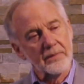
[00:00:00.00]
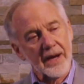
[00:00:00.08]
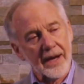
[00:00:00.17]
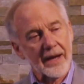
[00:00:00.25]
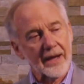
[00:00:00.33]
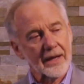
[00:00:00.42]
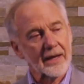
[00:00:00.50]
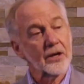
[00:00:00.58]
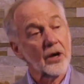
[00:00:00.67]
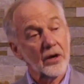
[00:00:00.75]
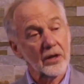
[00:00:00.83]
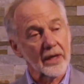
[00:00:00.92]
my
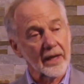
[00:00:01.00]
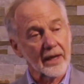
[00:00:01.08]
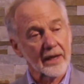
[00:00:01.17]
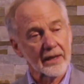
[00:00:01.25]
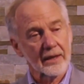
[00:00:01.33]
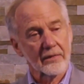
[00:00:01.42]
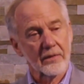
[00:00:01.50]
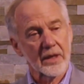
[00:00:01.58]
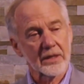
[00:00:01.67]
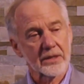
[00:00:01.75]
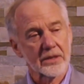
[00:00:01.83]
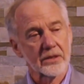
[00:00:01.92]
calling,
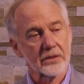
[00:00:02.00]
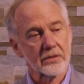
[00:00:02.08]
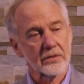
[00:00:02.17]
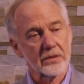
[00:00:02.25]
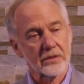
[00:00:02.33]
was to